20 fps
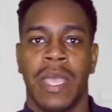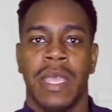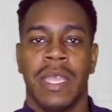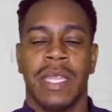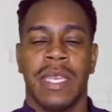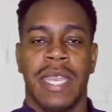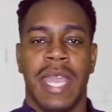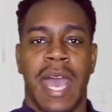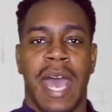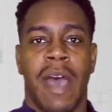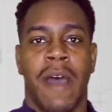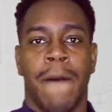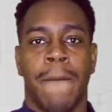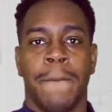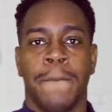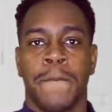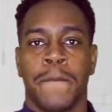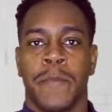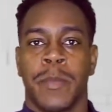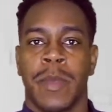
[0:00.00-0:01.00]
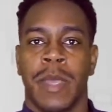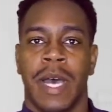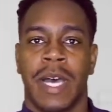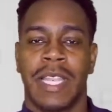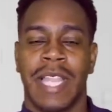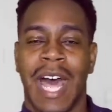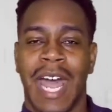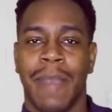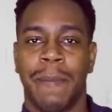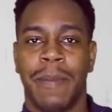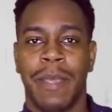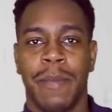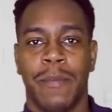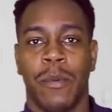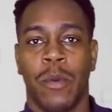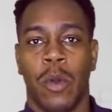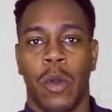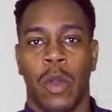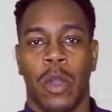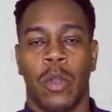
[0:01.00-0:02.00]
Now, a lot of
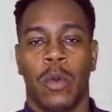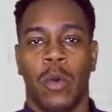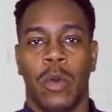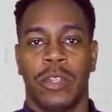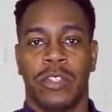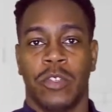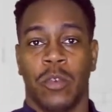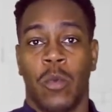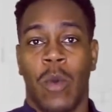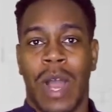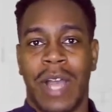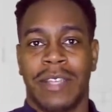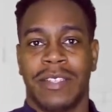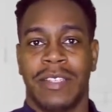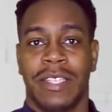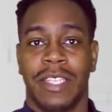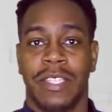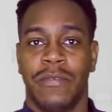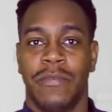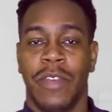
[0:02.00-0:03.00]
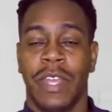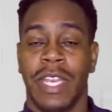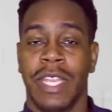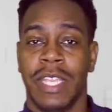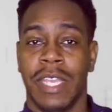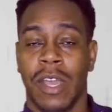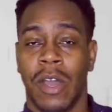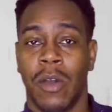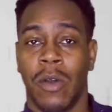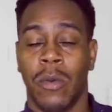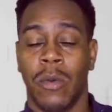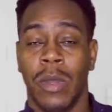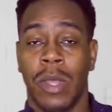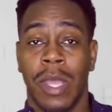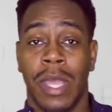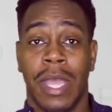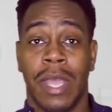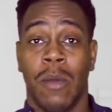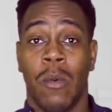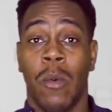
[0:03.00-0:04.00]
people are going to watch this video
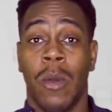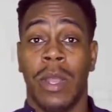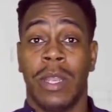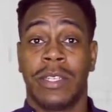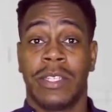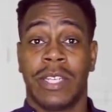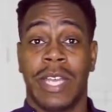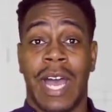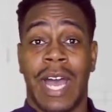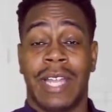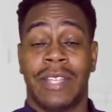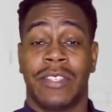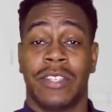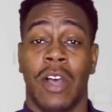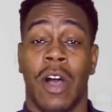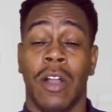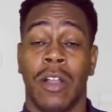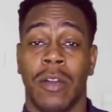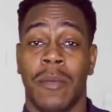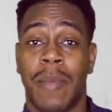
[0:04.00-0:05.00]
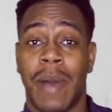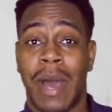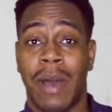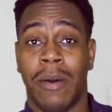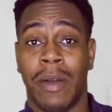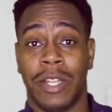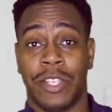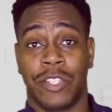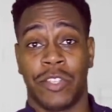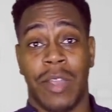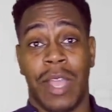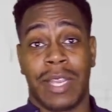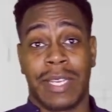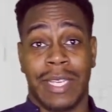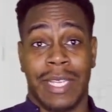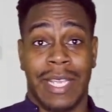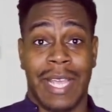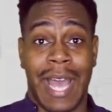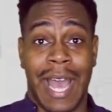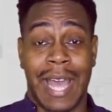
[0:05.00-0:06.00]
in which I talk about attracting
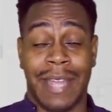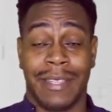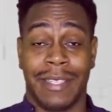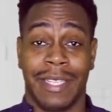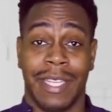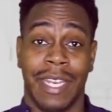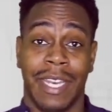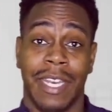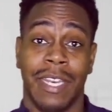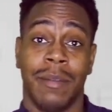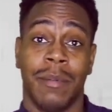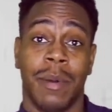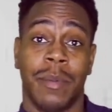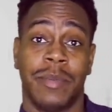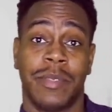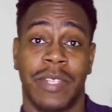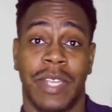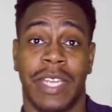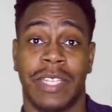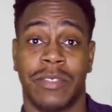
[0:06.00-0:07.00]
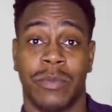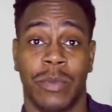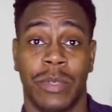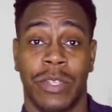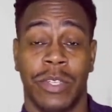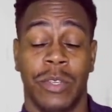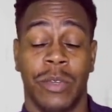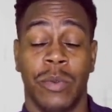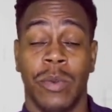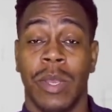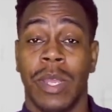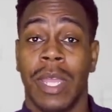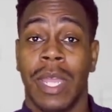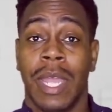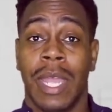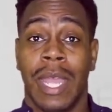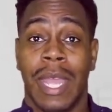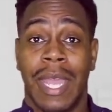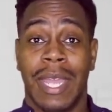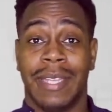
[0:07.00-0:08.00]
guys and getting them obsessed with you
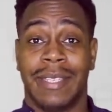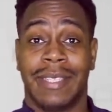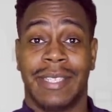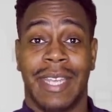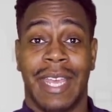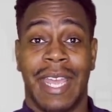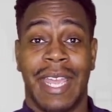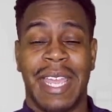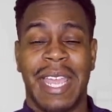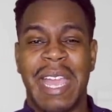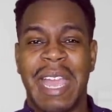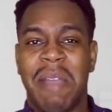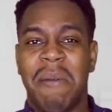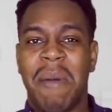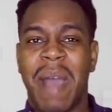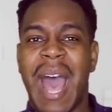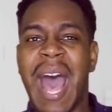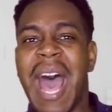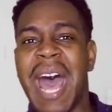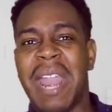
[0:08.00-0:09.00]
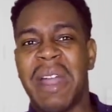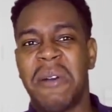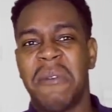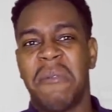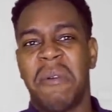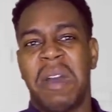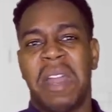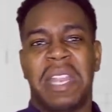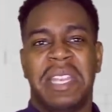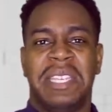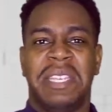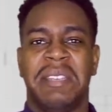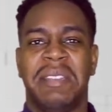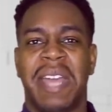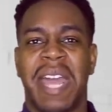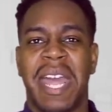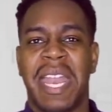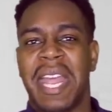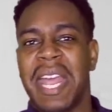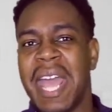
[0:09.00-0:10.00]
and say, well, I don't want to do
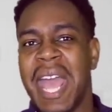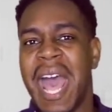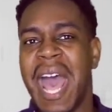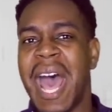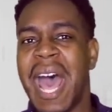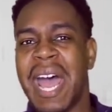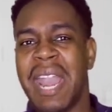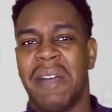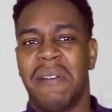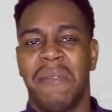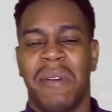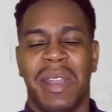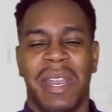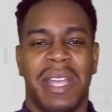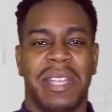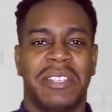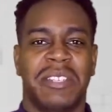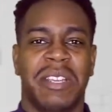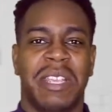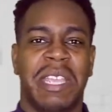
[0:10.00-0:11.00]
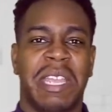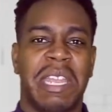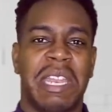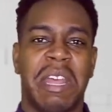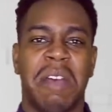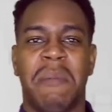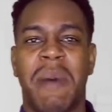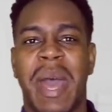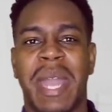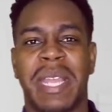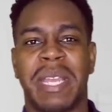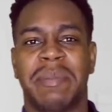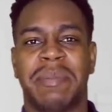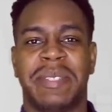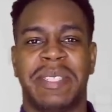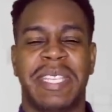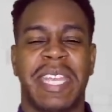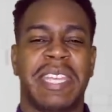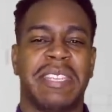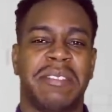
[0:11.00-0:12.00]
that. I don't want to get nobody
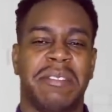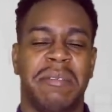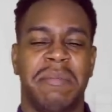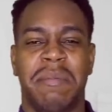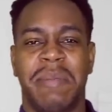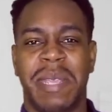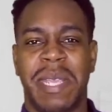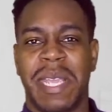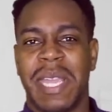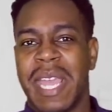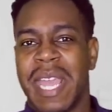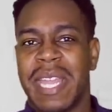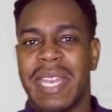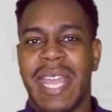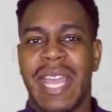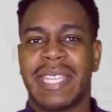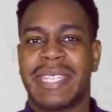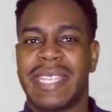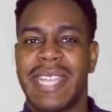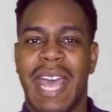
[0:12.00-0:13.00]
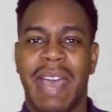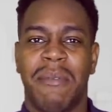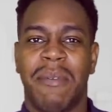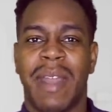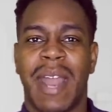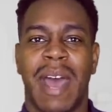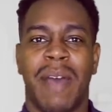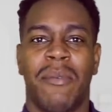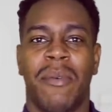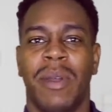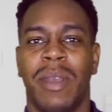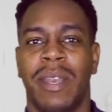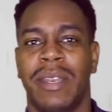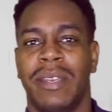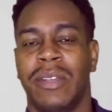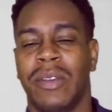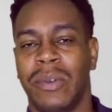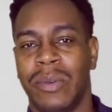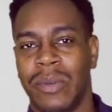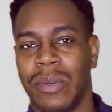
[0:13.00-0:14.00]
obsessed with me. That's not what I want to
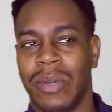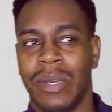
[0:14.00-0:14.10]
do.